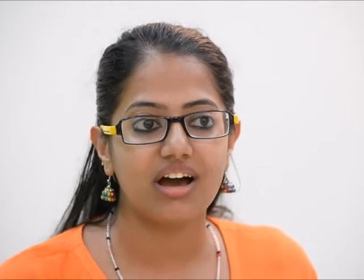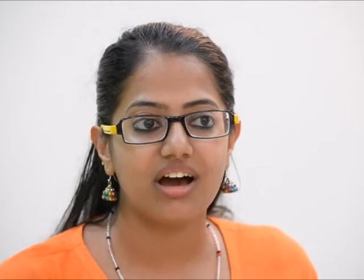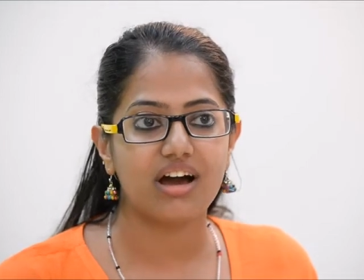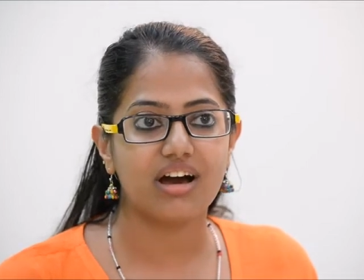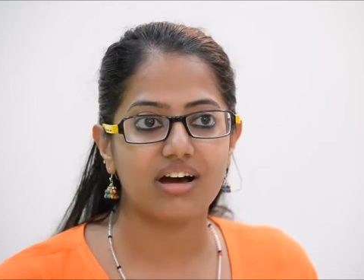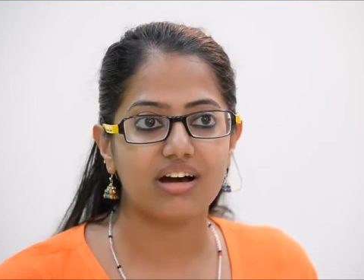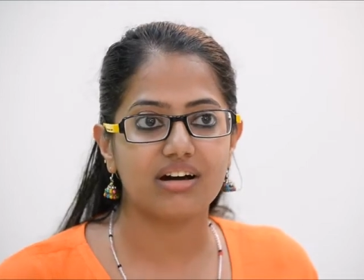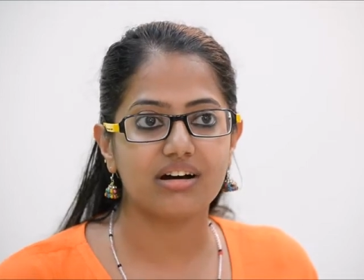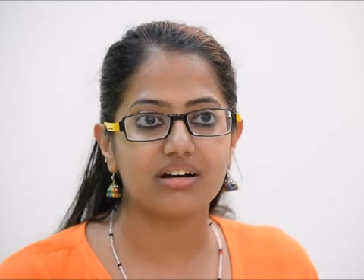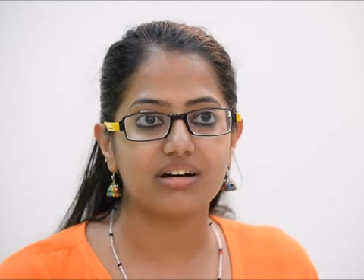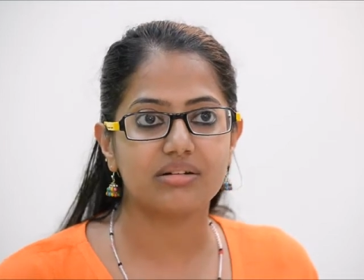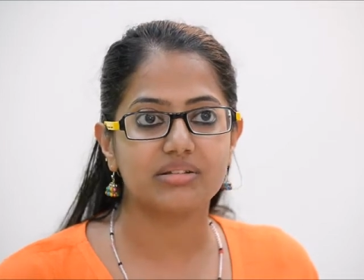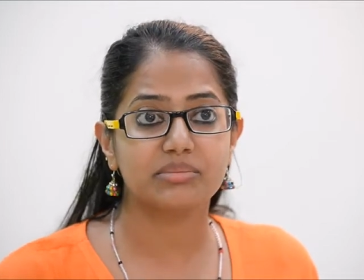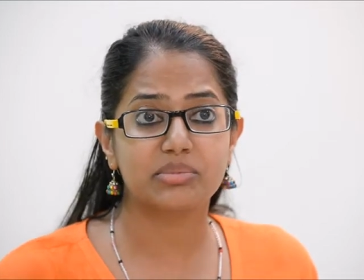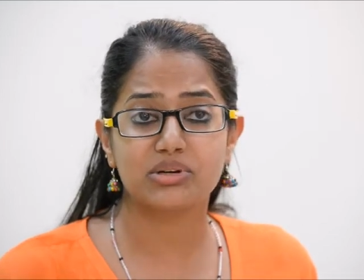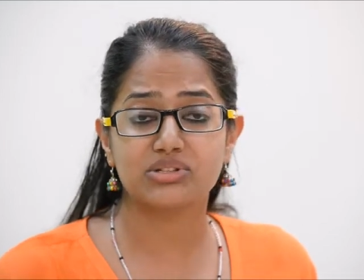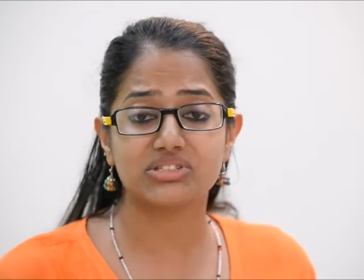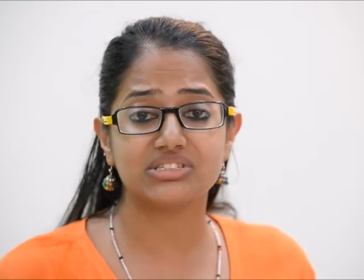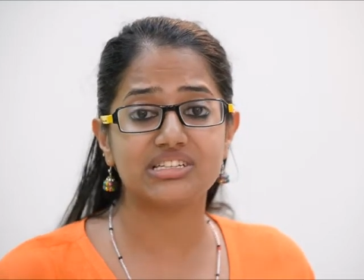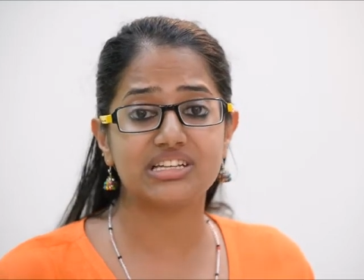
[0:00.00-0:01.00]

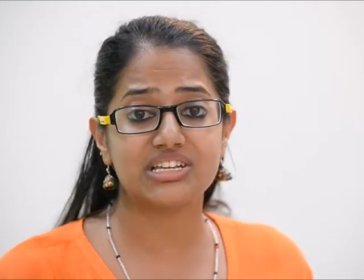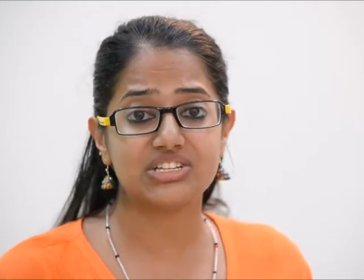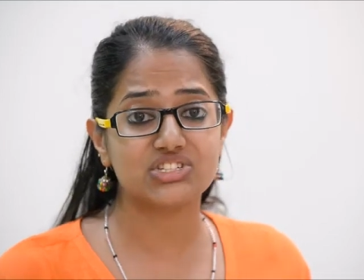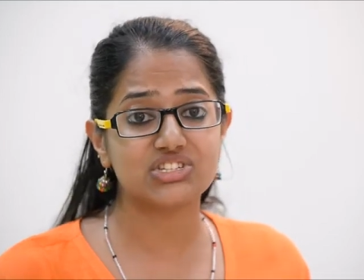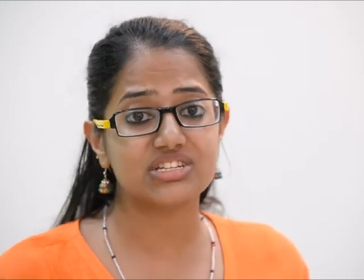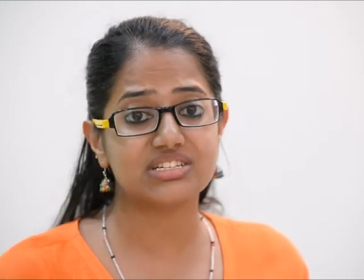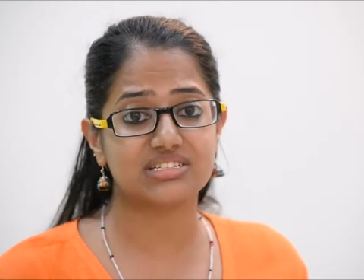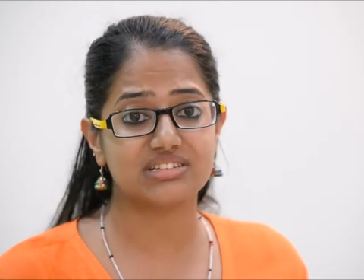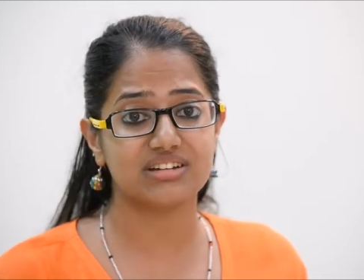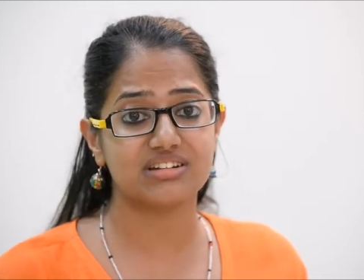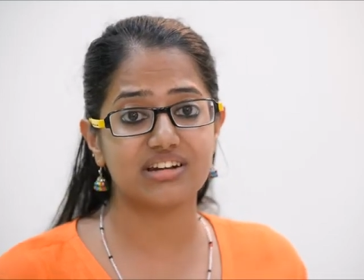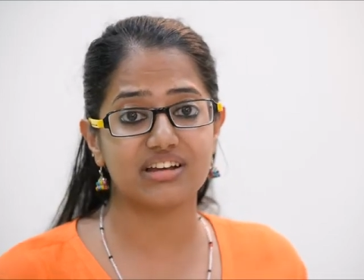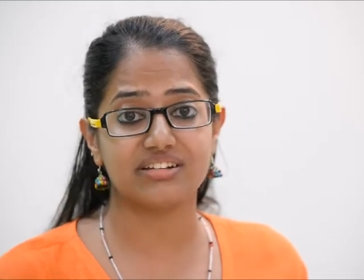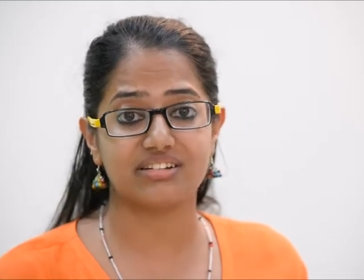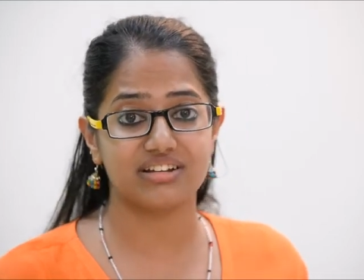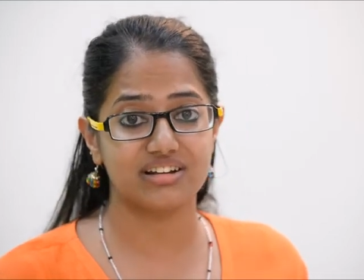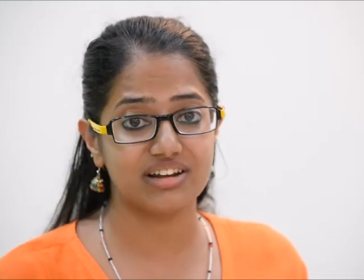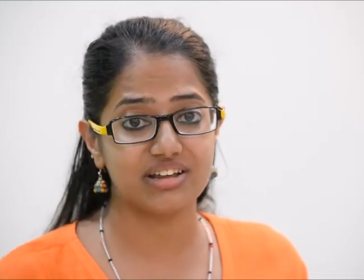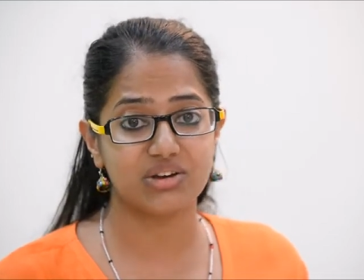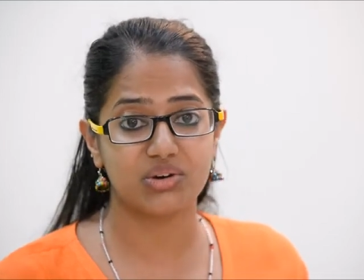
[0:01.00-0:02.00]
because the teachers here are
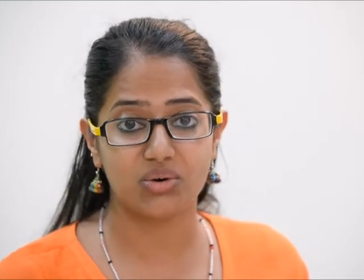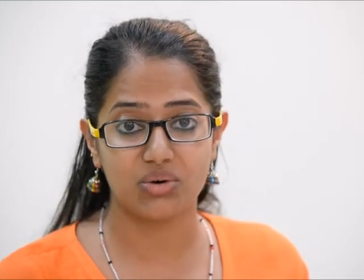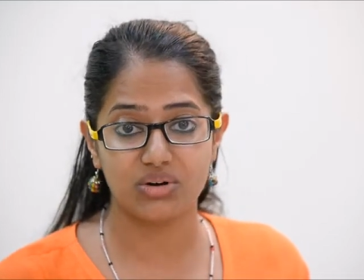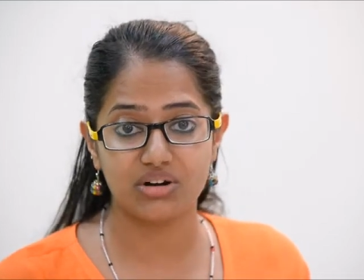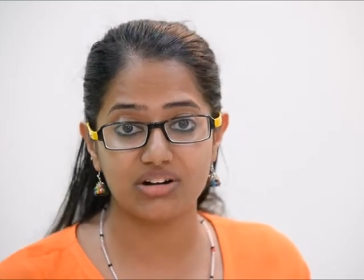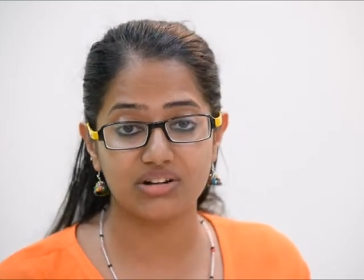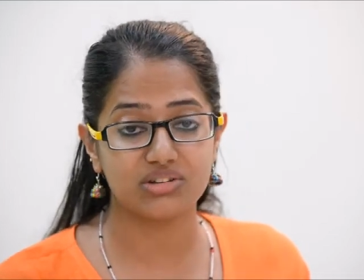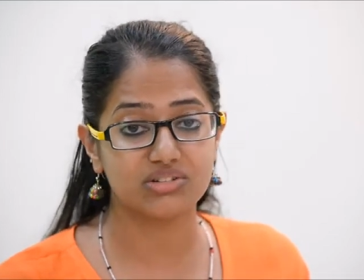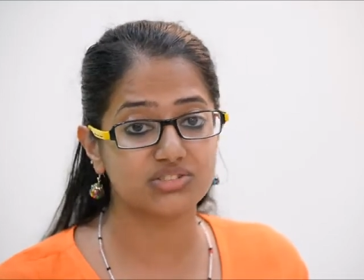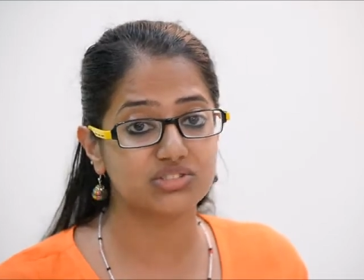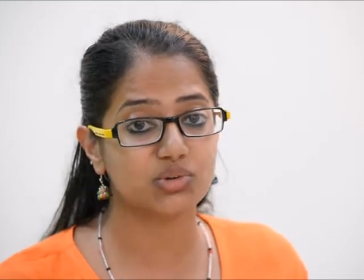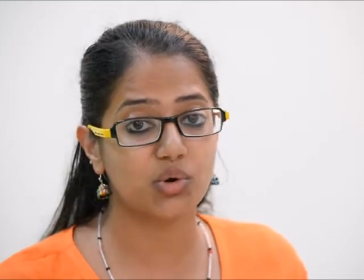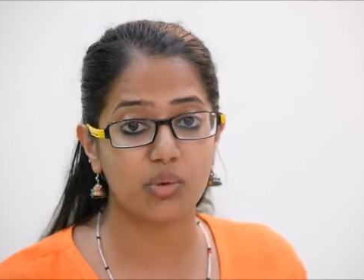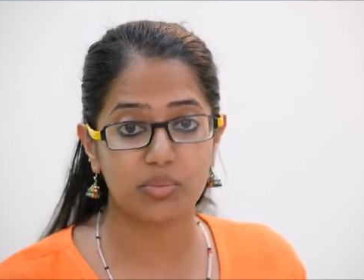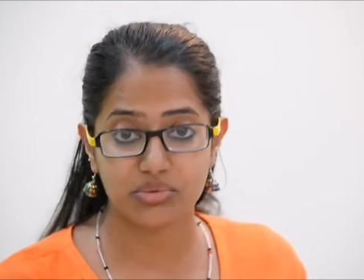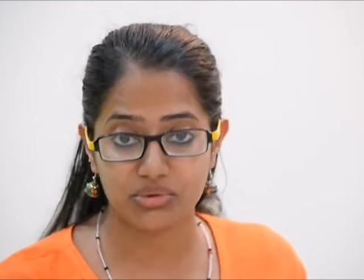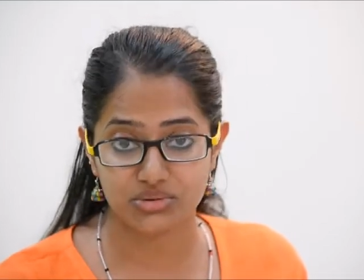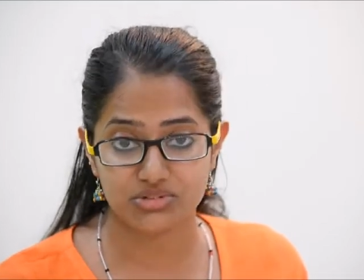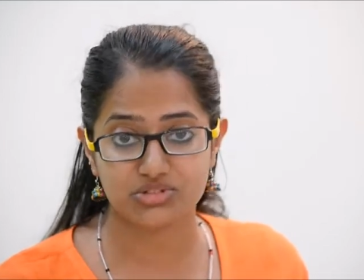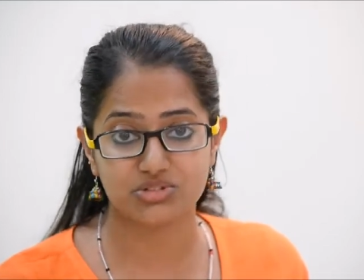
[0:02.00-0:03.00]
really good, so
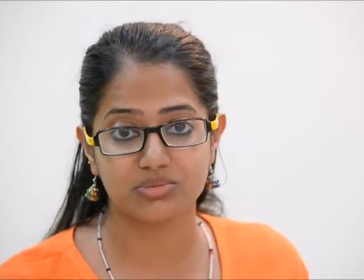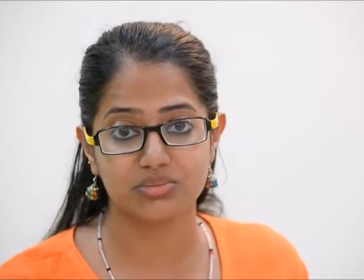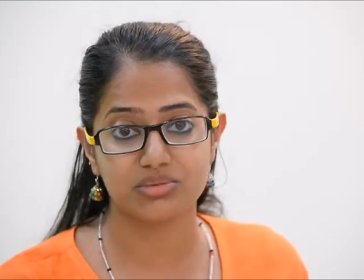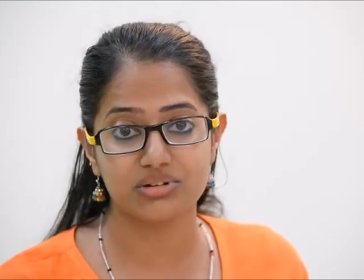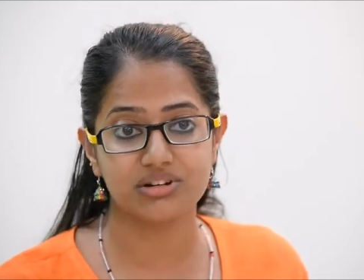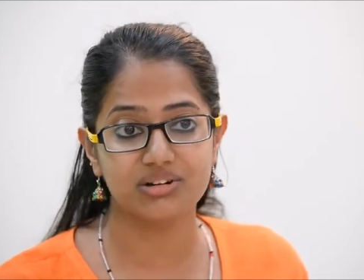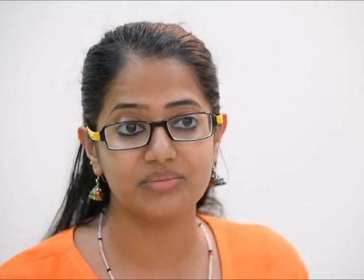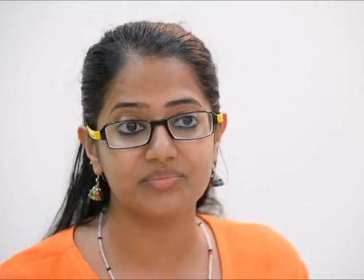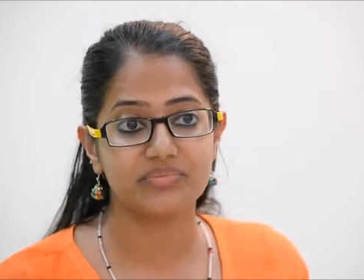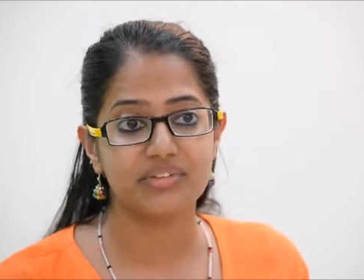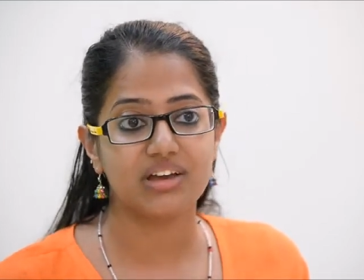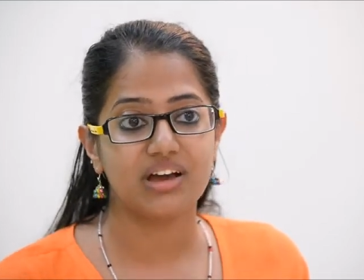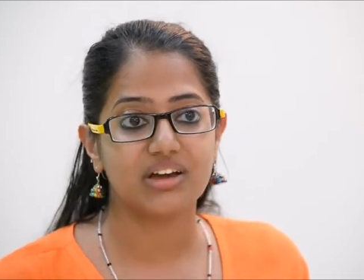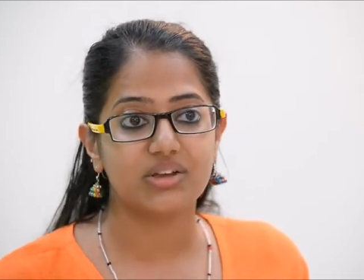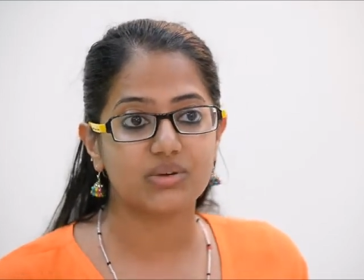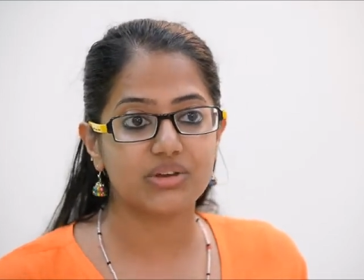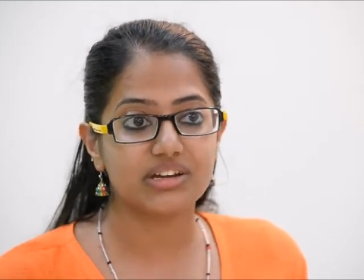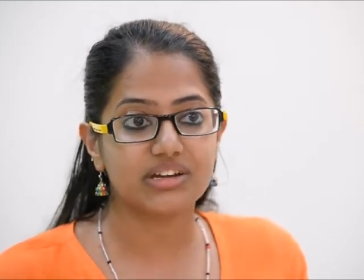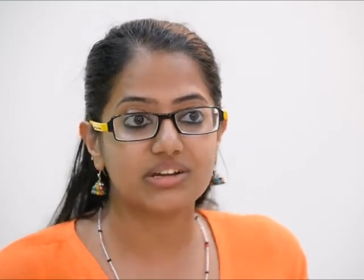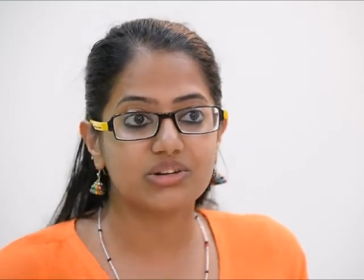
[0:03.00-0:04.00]
approachable.
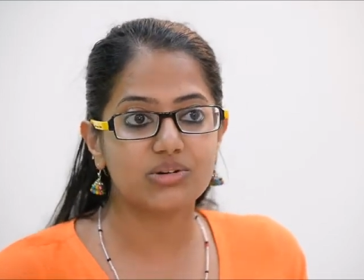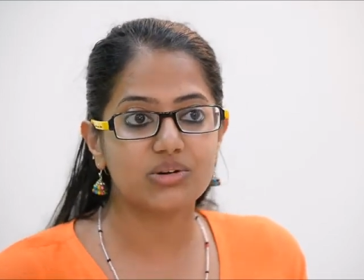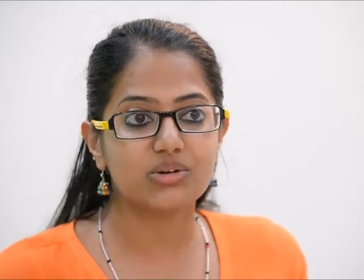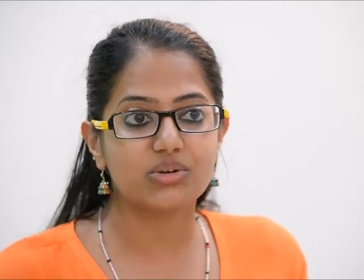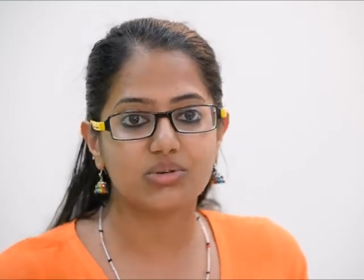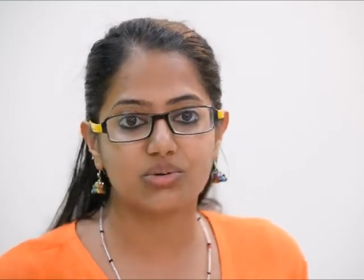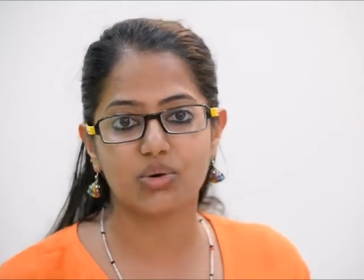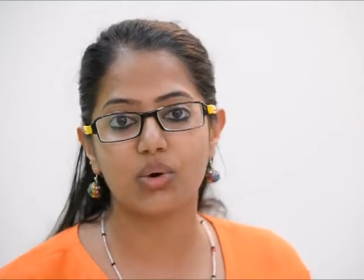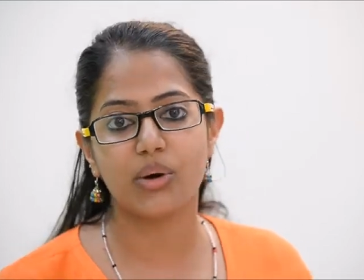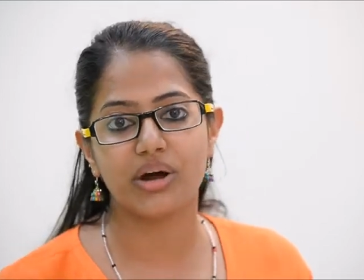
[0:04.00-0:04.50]
Can, you know, go